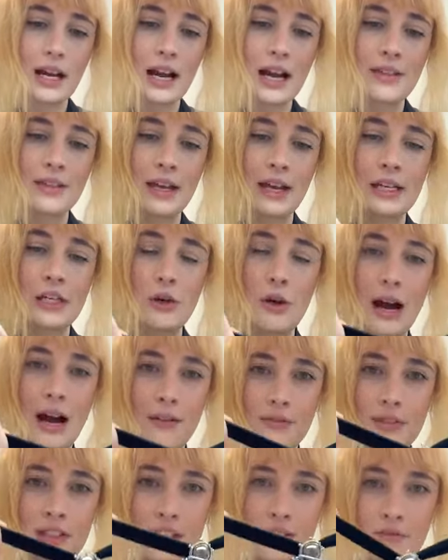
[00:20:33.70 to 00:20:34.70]
And then you
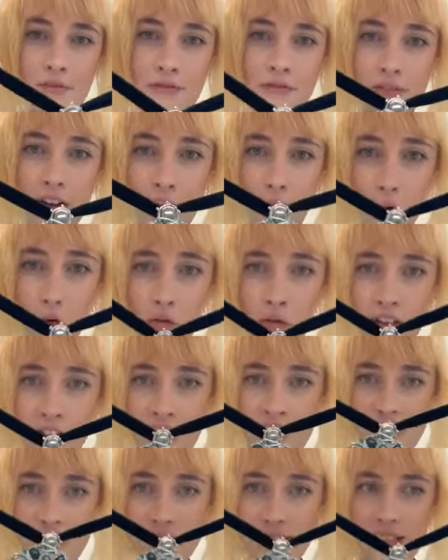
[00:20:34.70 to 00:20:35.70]
have the
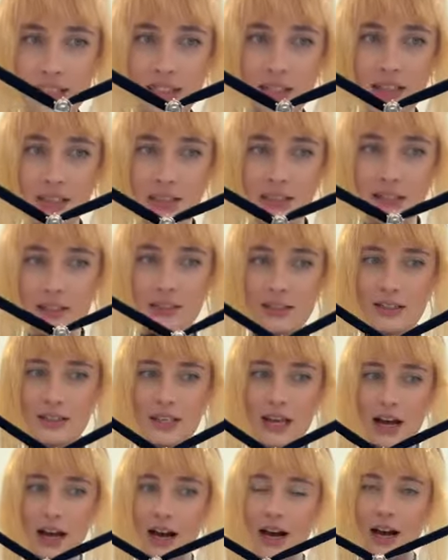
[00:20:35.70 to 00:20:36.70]
velvet
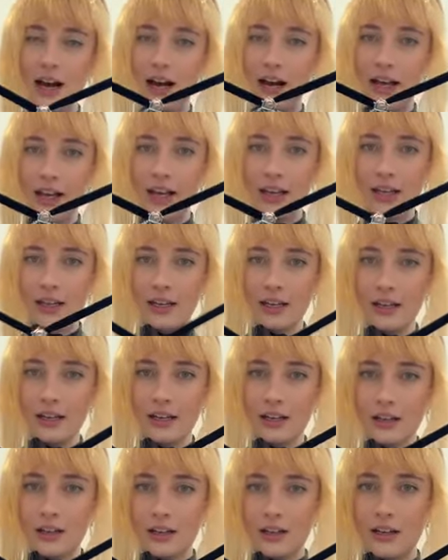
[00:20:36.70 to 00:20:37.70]
tie,
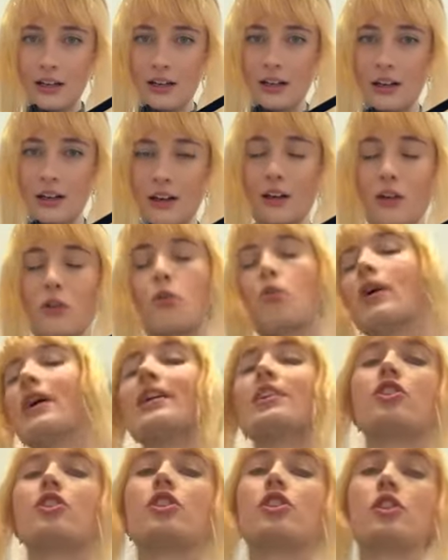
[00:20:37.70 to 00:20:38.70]

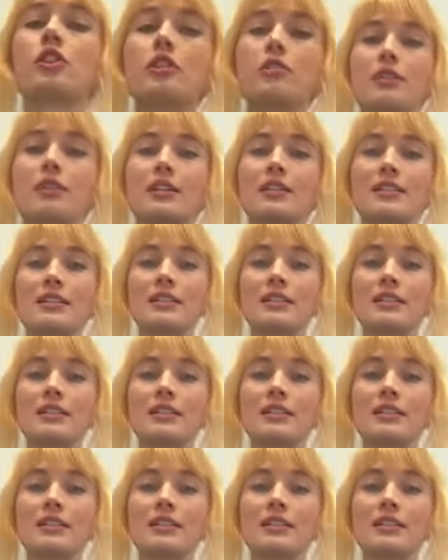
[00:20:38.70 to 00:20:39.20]
which you can